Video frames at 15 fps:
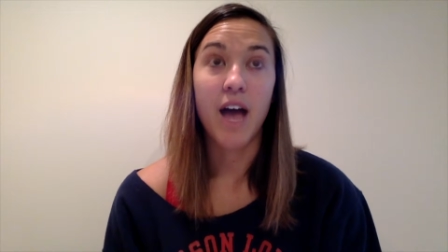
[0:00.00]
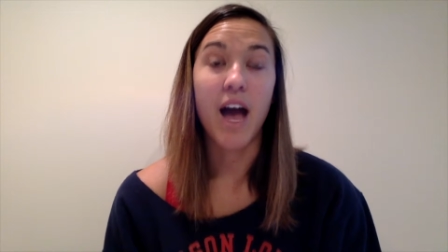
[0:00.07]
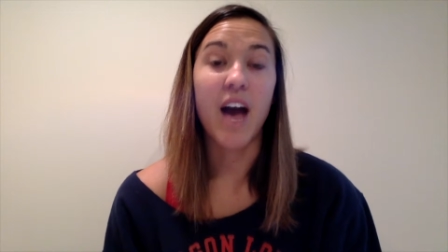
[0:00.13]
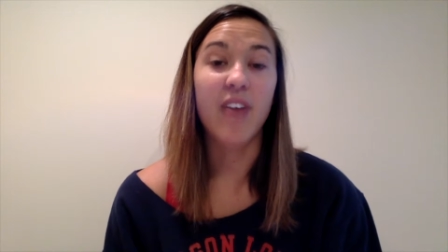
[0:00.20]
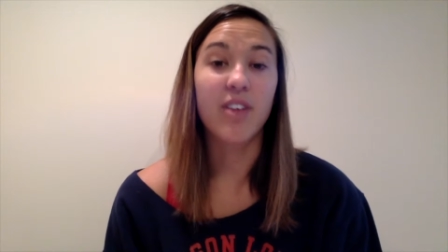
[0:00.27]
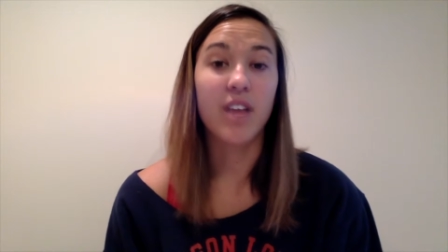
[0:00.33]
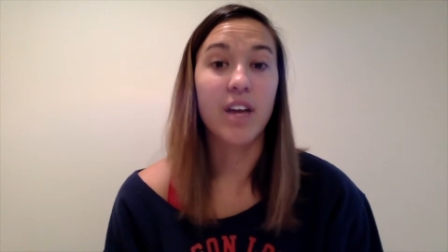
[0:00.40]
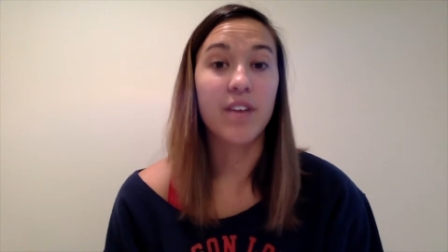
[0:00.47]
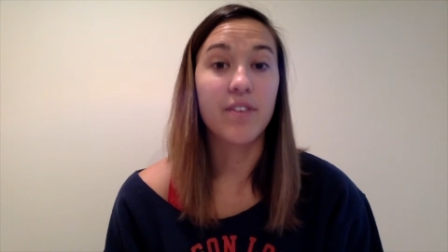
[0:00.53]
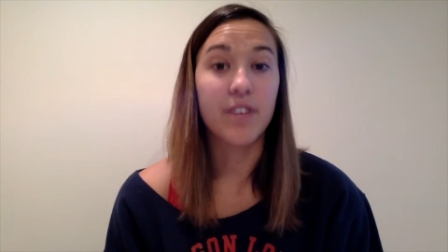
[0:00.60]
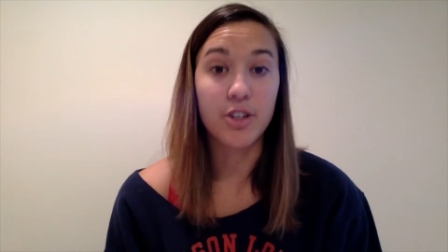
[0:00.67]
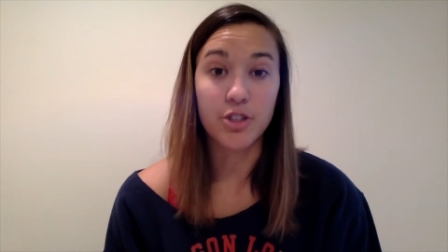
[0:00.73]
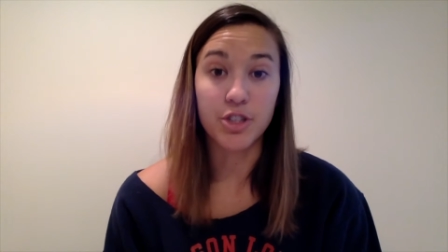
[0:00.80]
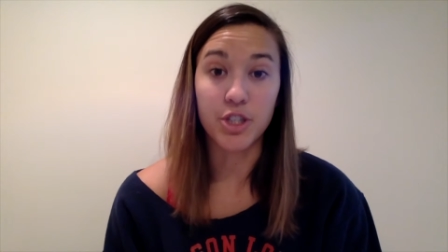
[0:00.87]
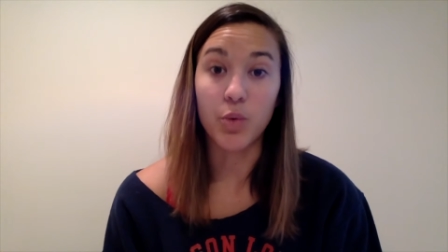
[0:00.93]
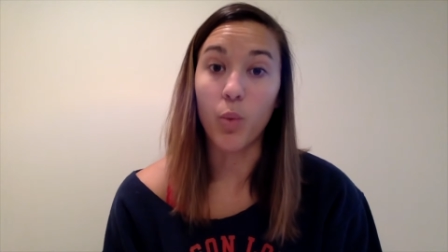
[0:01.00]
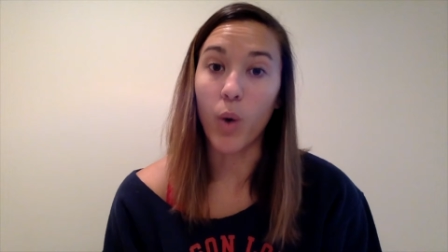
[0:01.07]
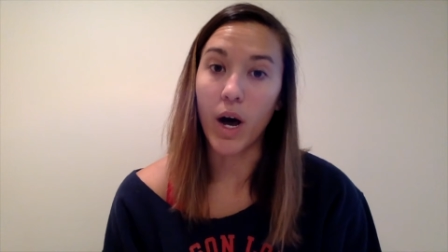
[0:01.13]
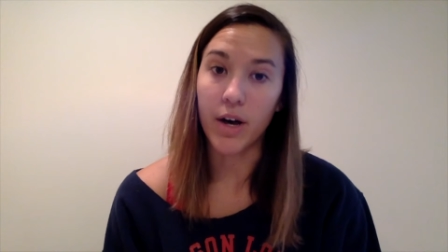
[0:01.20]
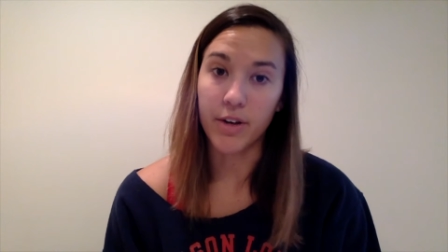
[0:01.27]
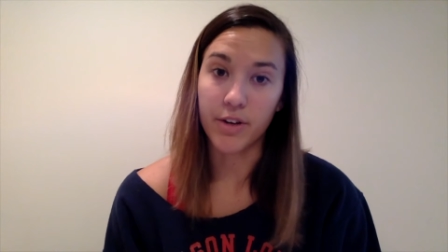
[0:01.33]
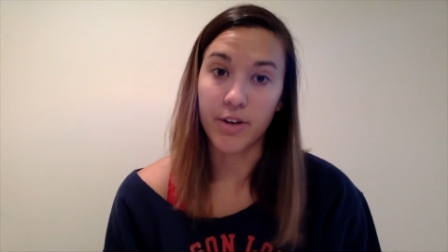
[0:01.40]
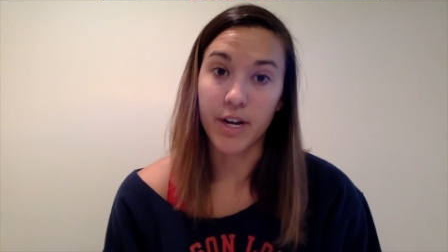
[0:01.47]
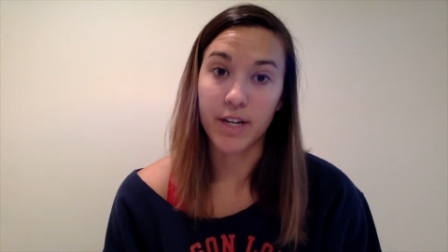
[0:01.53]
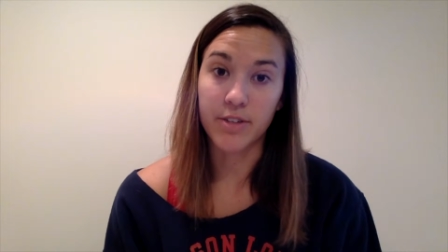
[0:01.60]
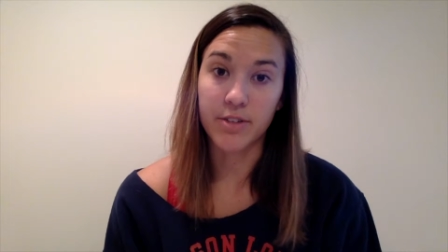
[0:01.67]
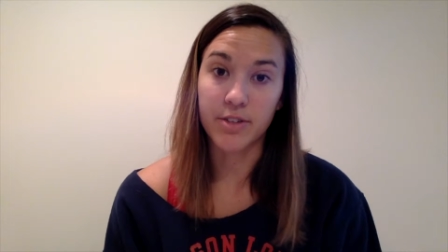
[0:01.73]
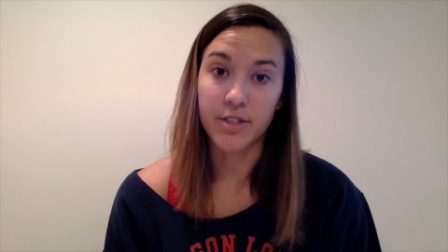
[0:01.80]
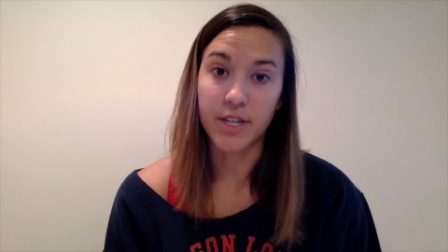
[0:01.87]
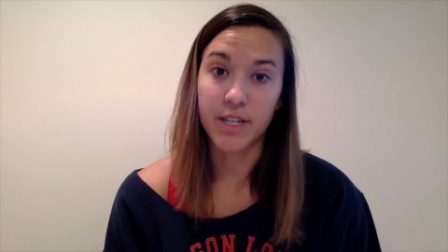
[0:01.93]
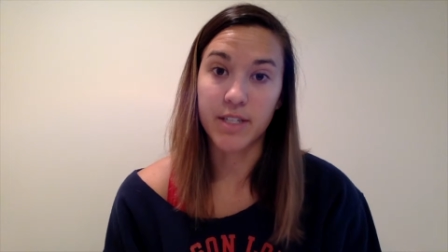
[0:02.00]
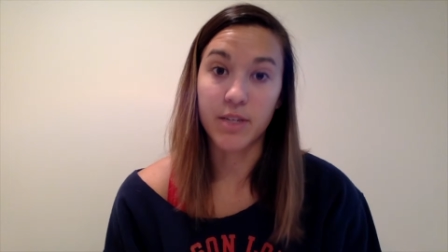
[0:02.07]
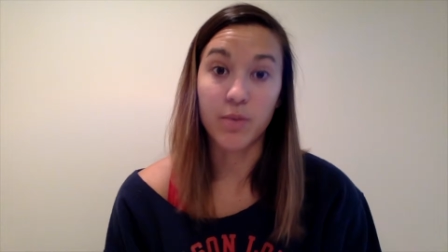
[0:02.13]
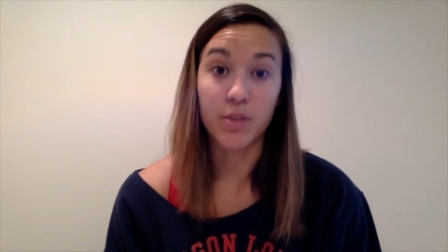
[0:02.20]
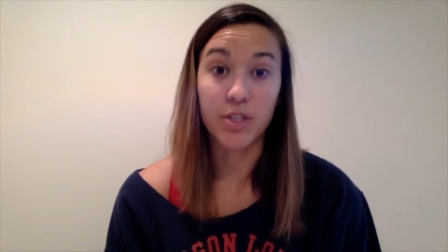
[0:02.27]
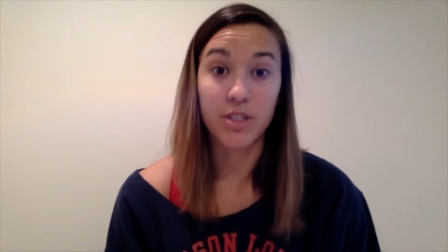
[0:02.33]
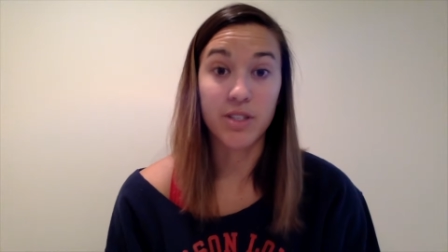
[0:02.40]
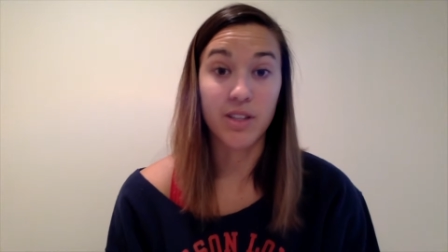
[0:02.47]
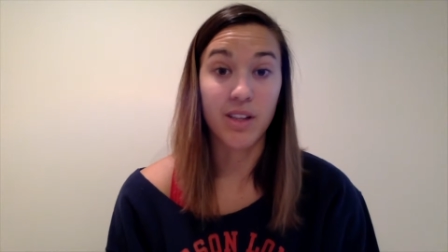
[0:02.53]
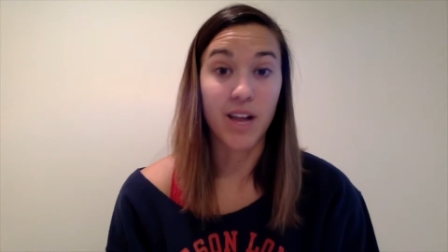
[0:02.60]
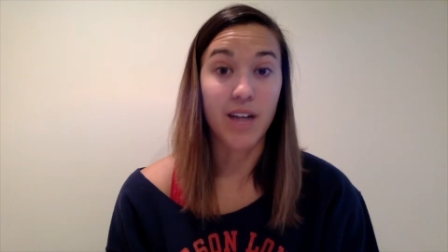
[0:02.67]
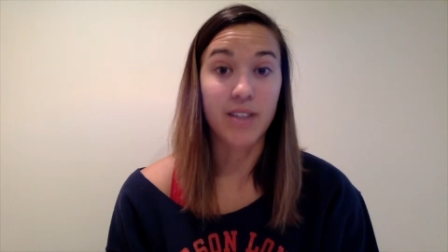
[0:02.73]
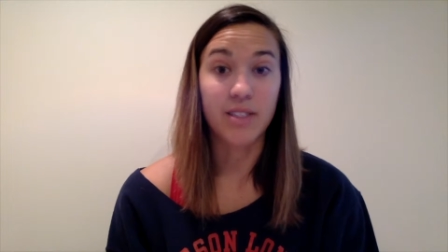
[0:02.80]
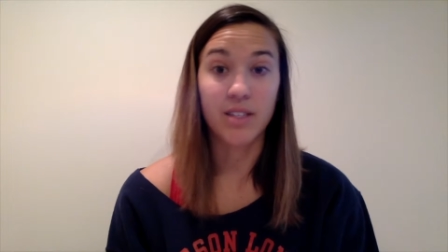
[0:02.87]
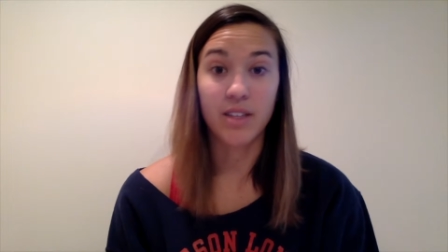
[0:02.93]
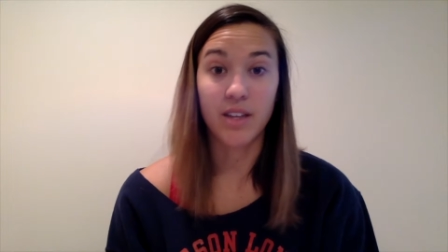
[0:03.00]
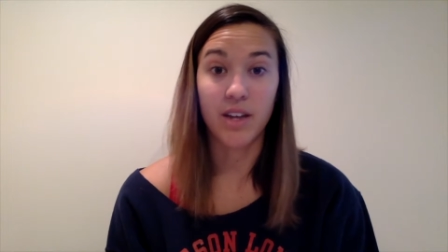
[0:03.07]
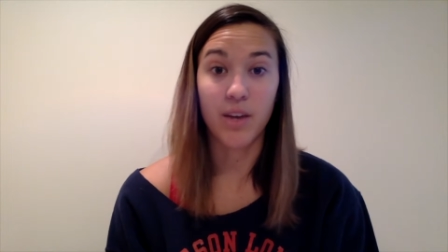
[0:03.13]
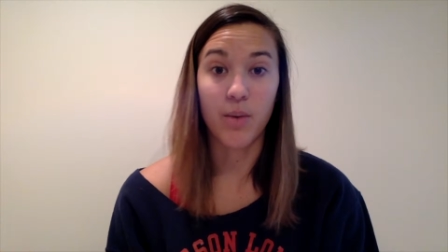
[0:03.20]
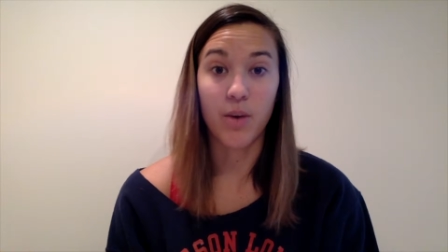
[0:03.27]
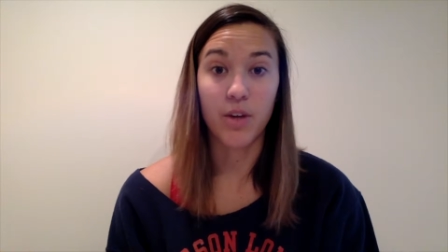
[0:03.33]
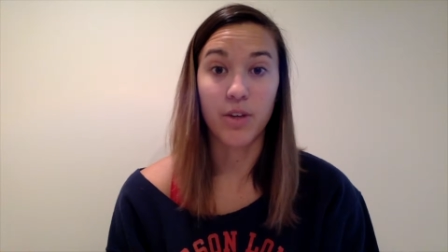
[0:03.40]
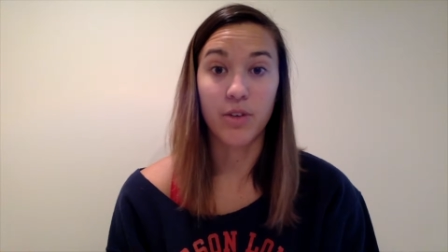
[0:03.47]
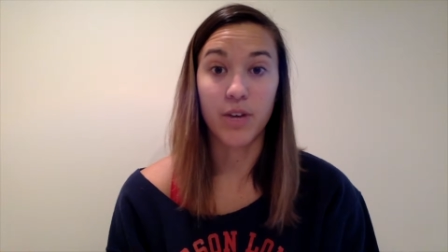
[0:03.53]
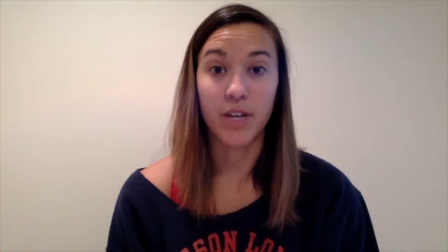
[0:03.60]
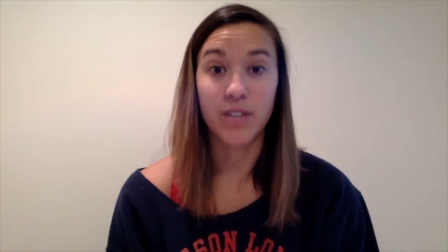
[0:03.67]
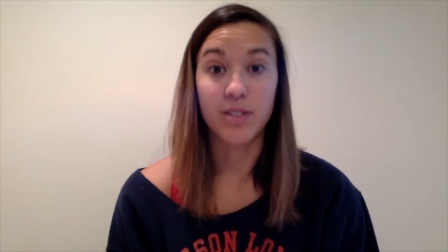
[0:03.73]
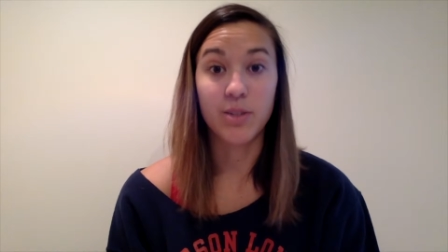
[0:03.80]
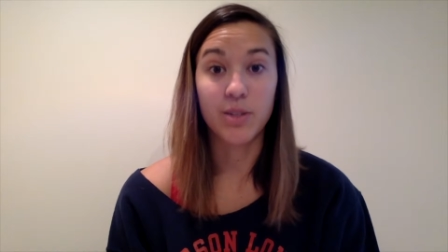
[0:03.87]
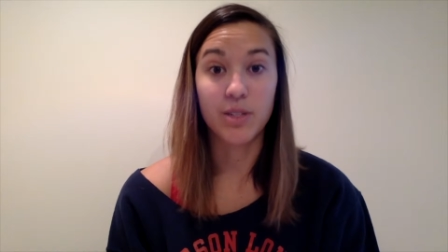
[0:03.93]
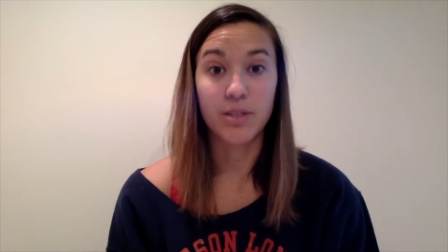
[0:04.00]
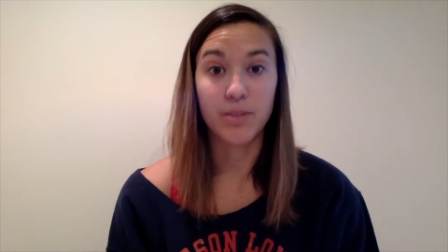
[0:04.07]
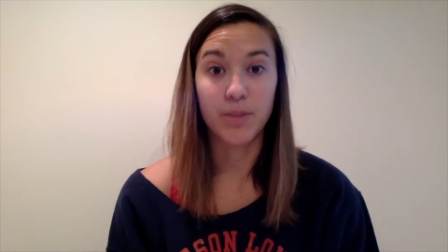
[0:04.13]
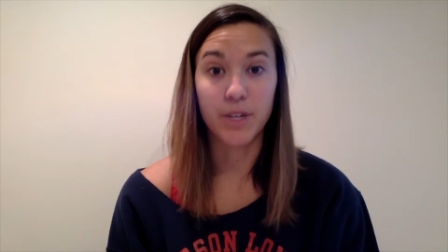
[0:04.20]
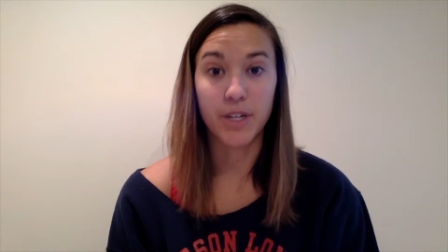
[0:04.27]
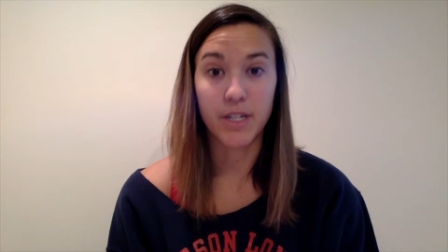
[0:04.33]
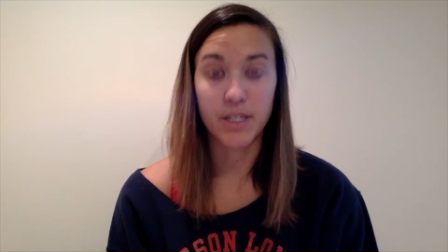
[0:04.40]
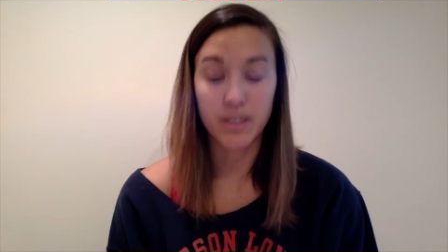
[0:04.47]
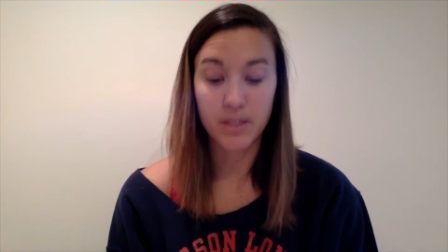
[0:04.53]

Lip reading: have a lot of energy while you're exercising, which is the last thing that I want you guys to experience.